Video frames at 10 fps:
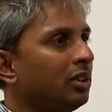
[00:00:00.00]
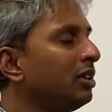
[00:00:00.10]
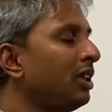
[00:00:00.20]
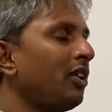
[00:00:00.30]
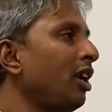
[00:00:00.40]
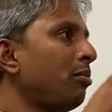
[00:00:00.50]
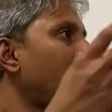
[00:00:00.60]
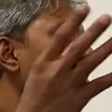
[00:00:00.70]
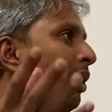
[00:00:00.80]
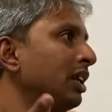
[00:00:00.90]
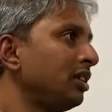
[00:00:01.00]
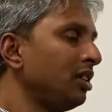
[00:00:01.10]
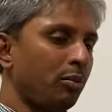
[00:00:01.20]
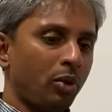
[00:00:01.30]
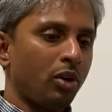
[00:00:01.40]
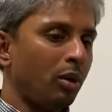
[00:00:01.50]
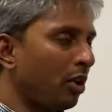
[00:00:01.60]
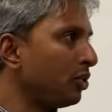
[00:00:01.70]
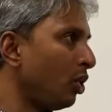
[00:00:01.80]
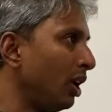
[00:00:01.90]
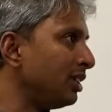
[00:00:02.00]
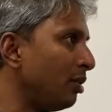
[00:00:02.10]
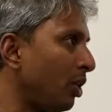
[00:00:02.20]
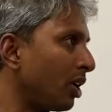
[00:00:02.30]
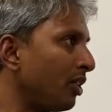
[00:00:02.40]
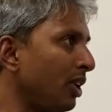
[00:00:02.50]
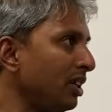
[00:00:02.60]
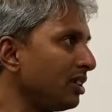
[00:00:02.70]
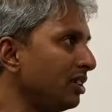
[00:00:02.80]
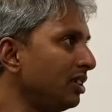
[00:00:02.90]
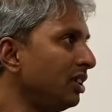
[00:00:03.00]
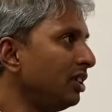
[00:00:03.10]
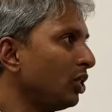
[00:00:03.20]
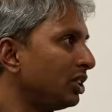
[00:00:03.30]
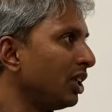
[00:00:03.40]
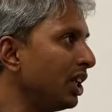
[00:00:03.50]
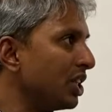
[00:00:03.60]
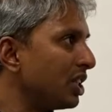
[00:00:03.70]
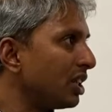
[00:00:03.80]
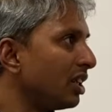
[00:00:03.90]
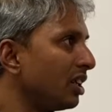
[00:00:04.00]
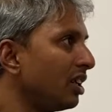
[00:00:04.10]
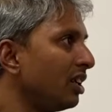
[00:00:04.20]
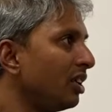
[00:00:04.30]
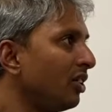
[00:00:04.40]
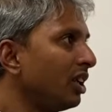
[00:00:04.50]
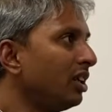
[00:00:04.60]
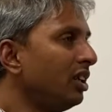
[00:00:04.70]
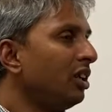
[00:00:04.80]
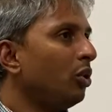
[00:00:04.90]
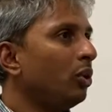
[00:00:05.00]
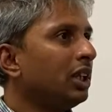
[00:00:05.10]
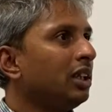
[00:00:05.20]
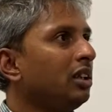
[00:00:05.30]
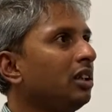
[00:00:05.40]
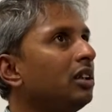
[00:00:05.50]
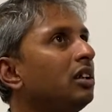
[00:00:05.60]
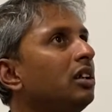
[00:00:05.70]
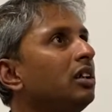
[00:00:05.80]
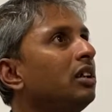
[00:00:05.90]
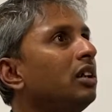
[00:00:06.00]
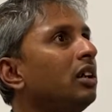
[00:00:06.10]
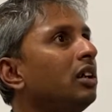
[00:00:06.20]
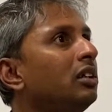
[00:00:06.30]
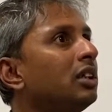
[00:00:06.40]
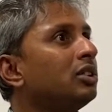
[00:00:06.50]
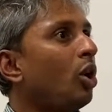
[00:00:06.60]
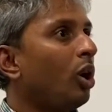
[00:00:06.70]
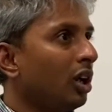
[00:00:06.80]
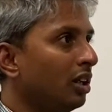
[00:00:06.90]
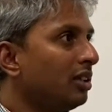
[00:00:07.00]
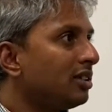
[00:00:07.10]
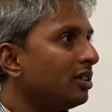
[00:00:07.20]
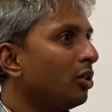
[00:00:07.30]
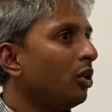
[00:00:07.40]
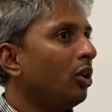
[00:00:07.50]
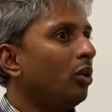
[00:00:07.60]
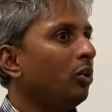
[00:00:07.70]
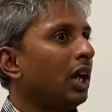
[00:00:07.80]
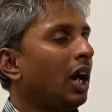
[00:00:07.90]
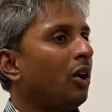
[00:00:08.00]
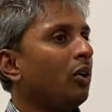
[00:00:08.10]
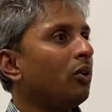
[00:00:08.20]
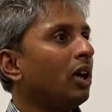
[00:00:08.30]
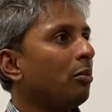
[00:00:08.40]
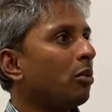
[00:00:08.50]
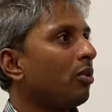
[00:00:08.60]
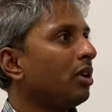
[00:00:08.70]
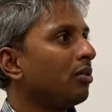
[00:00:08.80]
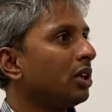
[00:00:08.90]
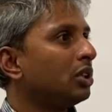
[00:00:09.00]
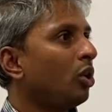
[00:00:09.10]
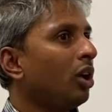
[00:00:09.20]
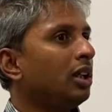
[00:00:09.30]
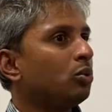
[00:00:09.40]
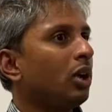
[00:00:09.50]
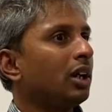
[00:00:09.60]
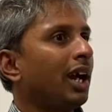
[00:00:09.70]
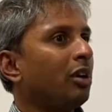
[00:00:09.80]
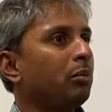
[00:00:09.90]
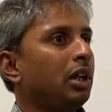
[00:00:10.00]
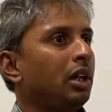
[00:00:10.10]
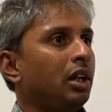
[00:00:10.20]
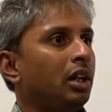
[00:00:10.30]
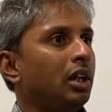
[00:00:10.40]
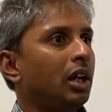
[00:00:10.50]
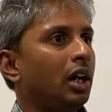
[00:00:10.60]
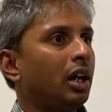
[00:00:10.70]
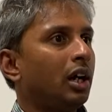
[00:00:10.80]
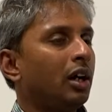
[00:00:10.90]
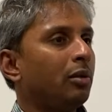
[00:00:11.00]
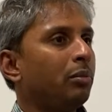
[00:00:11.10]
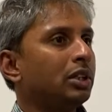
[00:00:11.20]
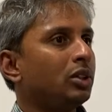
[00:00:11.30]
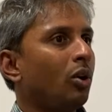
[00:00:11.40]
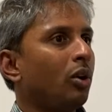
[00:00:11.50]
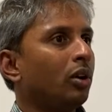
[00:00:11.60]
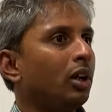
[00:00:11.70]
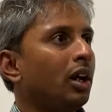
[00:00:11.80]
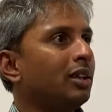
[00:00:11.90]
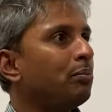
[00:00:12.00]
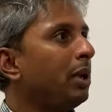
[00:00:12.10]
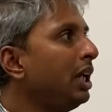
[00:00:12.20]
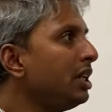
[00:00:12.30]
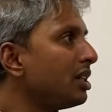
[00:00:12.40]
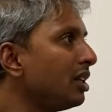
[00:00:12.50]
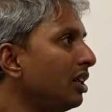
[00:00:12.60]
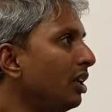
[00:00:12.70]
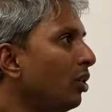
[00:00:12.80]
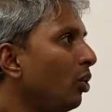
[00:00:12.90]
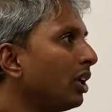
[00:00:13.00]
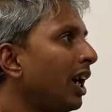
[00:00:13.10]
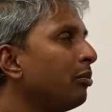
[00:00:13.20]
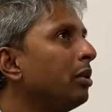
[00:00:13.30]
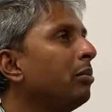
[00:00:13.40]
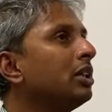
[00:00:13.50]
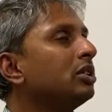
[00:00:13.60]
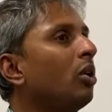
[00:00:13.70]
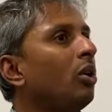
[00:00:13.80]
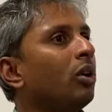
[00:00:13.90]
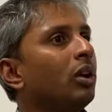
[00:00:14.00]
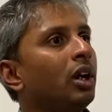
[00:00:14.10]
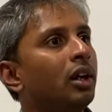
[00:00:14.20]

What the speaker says: There are a number of ways, number of soils in the market, right? So it's a niche. Within the soils, we have a number of different soils. One can be based on the peat. One can be based on